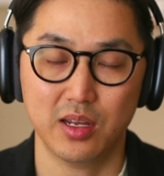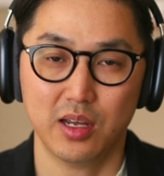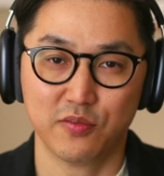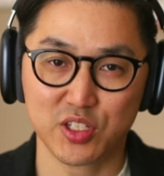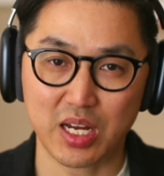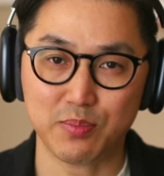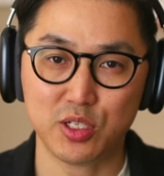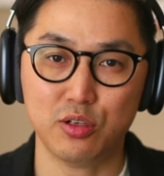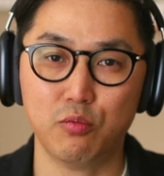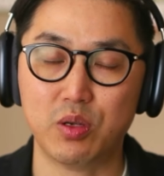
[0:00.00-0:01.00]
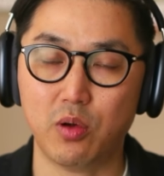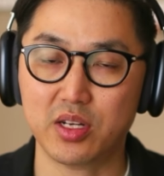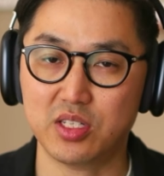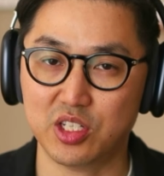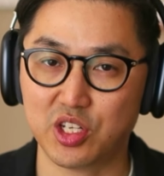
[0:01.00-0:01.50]
For step 2, we
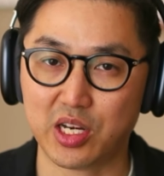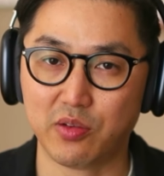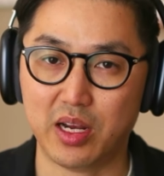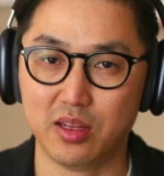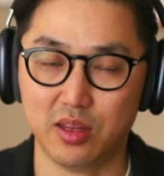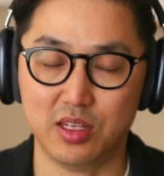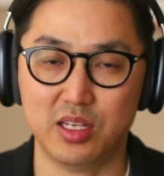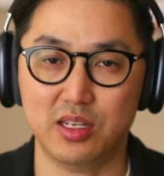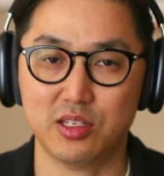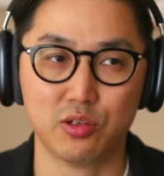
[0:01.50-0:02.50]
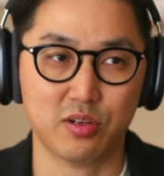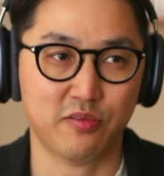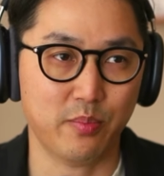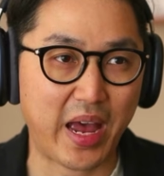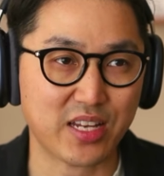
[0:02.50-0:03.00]
wanted to generate the sort
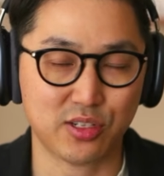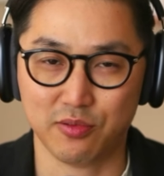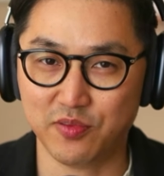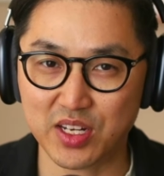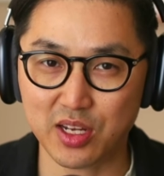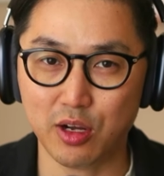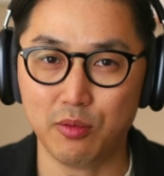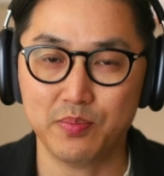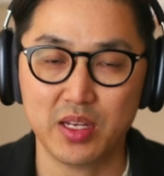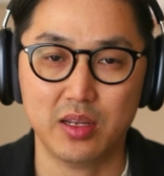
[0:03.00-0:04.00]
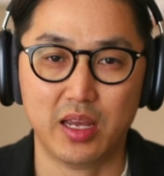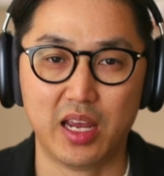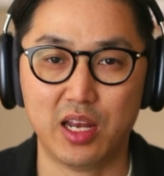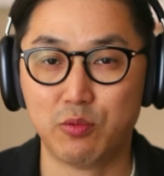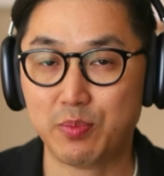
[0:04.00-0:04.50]
of master video,
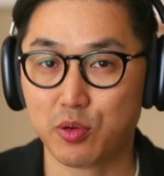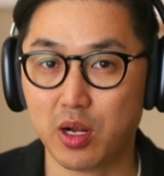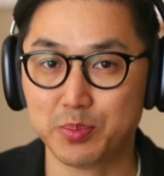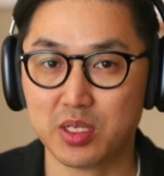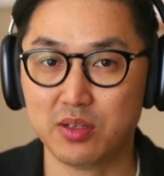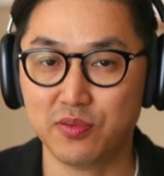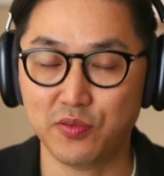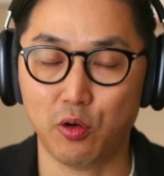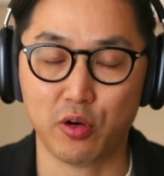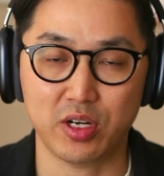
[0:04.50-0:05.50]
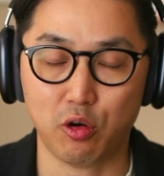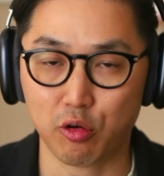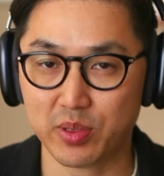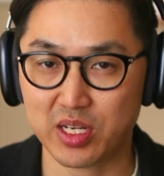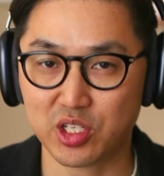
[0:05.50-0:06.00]
and we prompted for an
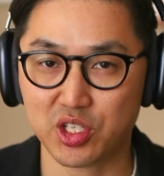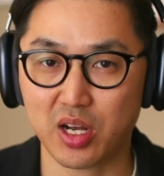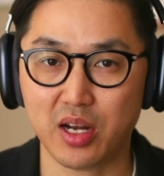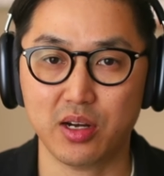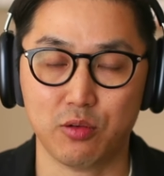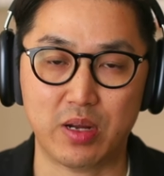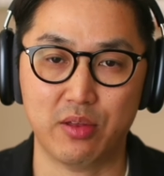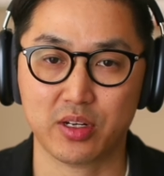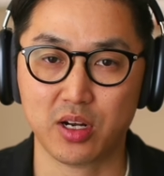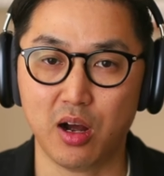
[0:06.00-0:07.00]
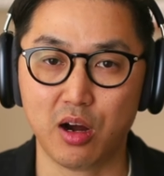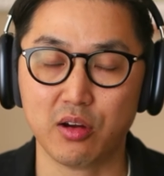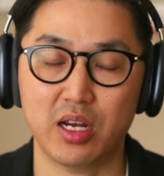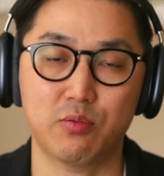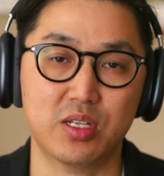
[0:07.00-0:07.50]
orbiting shot around the car,
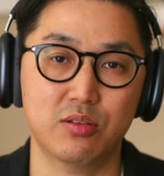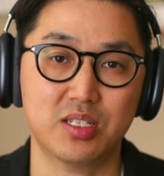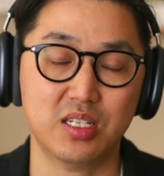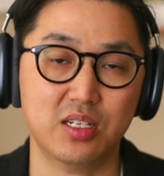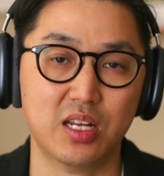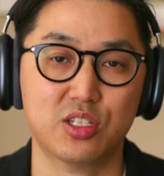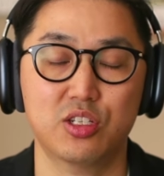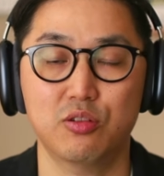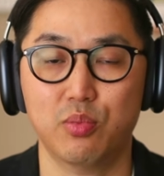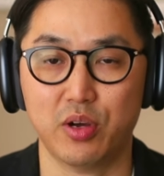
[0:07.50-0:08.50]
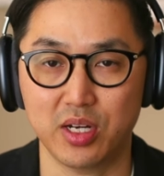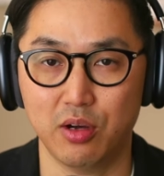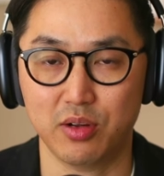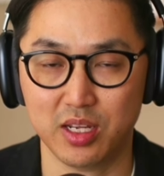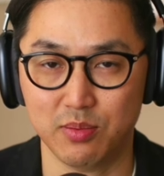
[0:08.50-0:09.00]
and we used Seedance
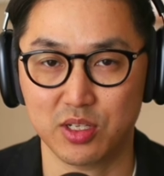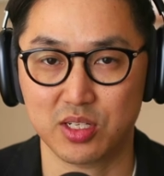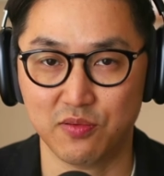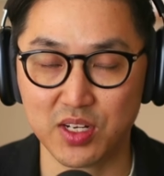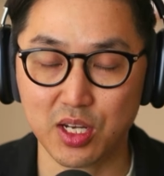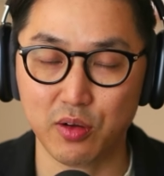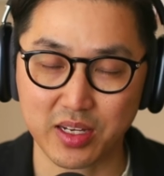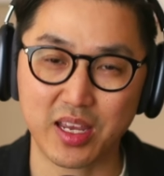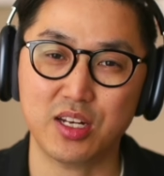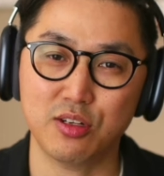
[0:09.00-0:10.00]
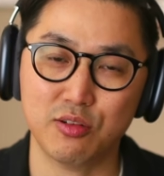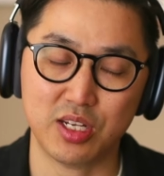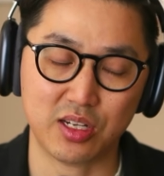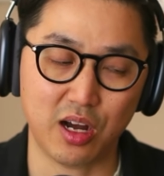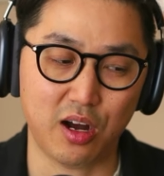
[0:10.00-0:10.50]
2.0 image to video, again
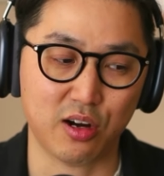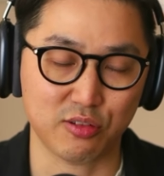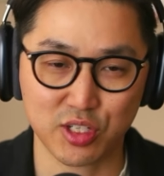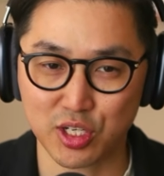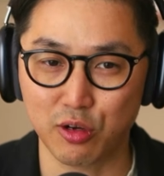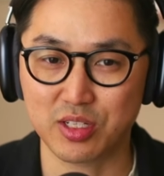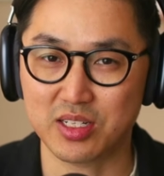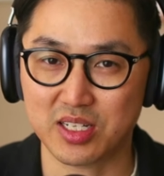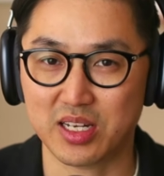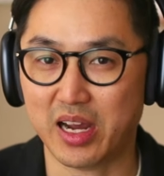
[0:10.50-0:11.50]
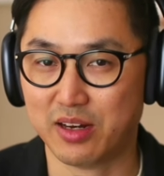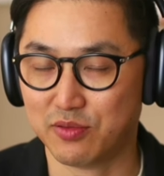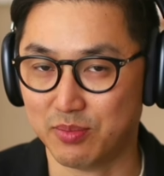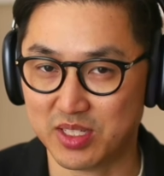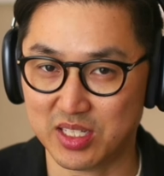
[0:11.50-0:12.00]
using our chosen design
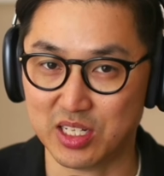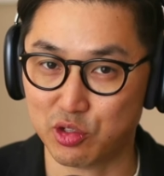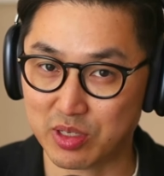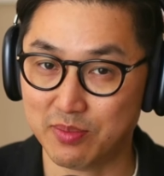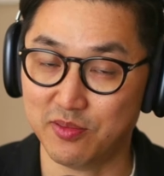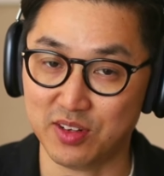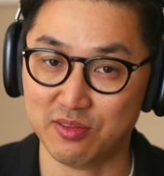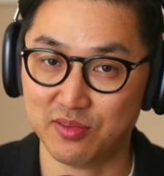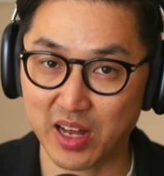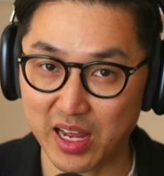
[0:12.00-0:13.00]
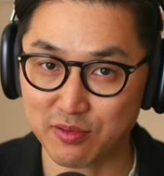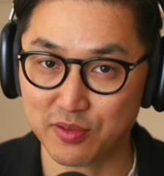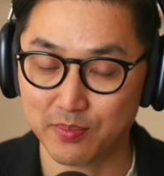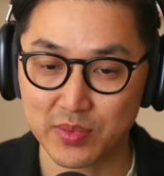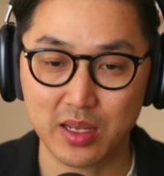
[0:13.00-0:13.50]
from Seedream V5,
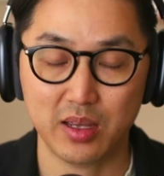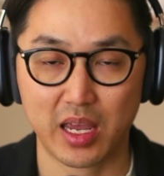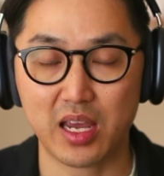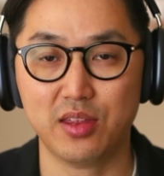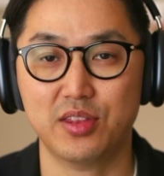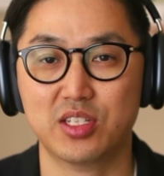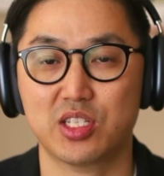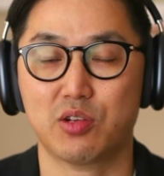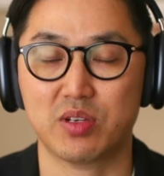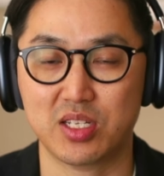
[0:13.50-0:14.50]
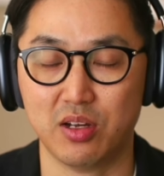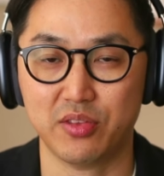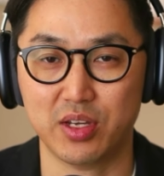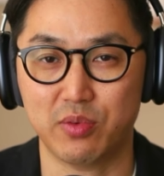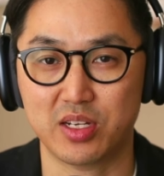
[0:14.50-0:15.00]
and this is the result
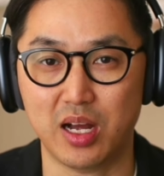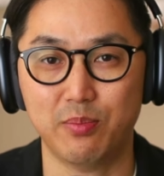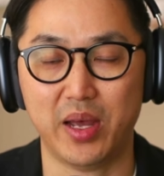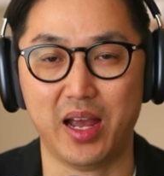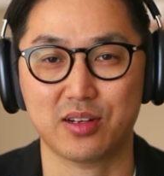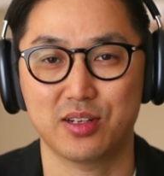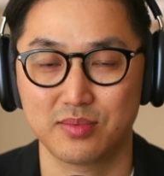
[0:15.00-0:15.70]
that we got back.